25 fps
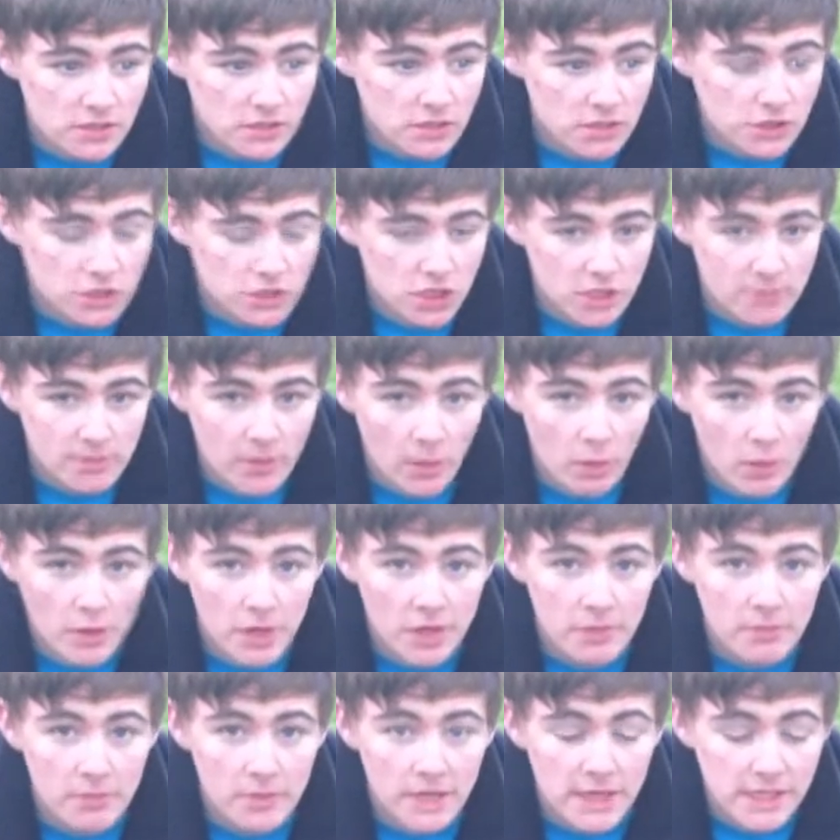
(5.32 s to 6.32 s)
I'm going to show you my
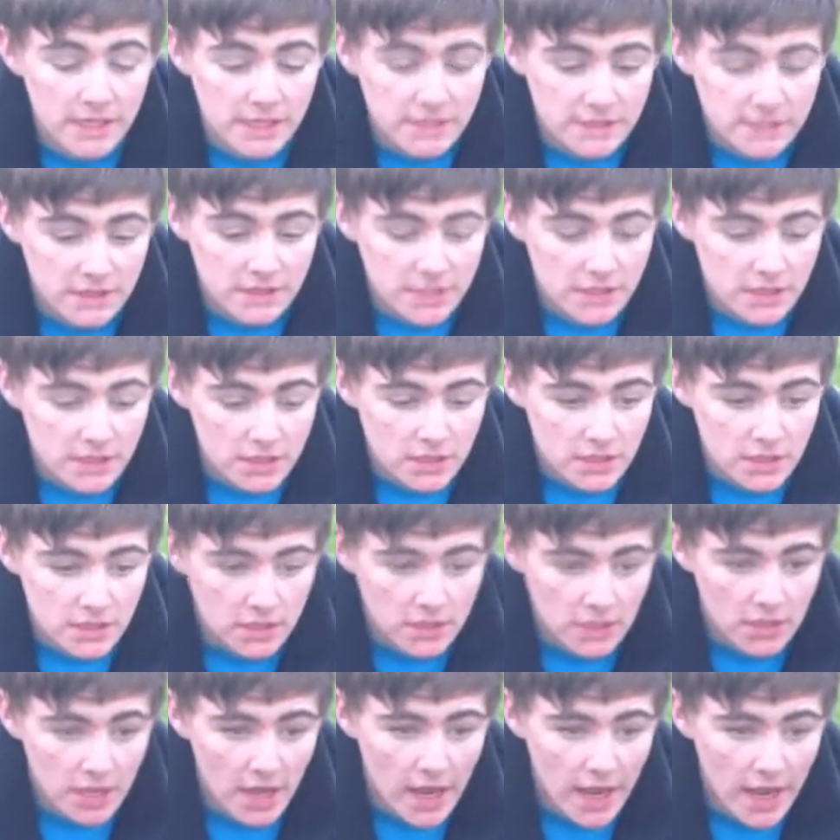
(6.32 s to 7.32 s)
winter mix.
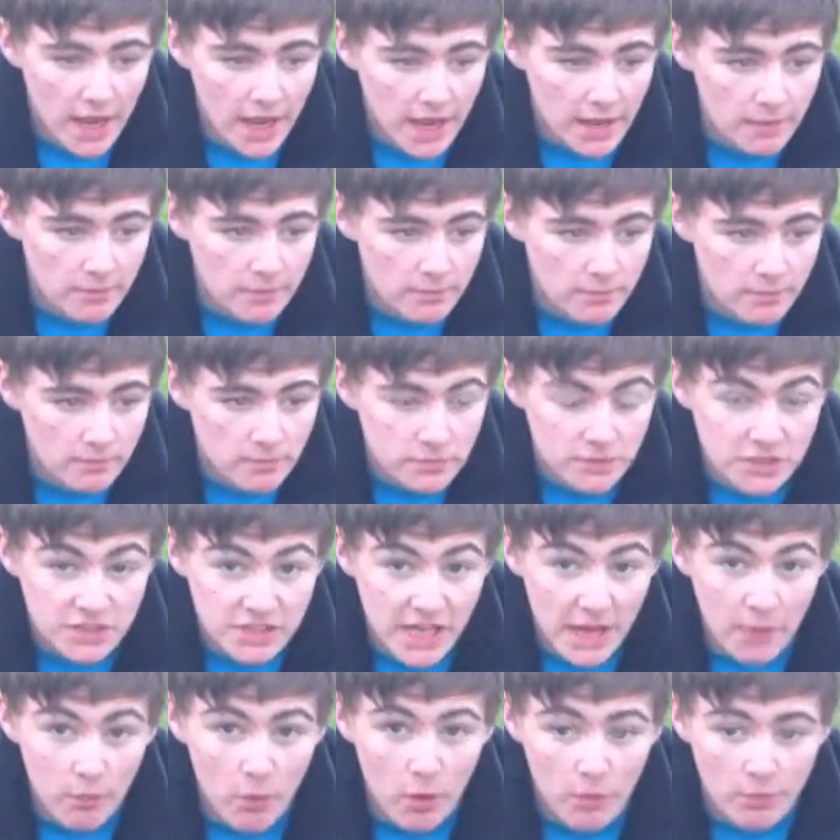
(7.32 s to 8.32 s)
Um,
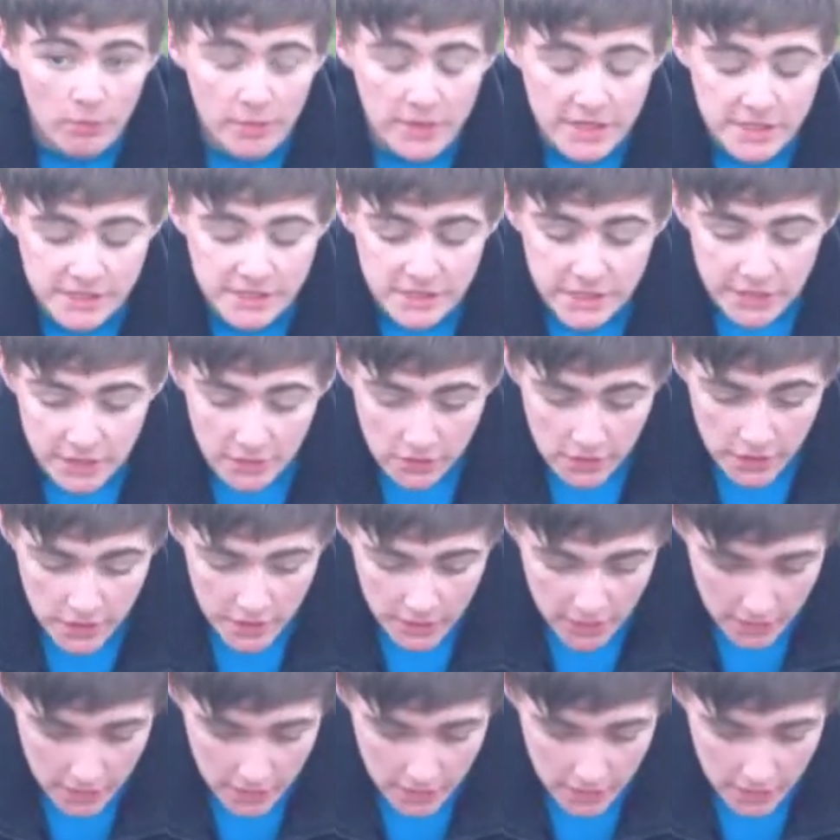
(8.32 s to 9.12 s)
step one basically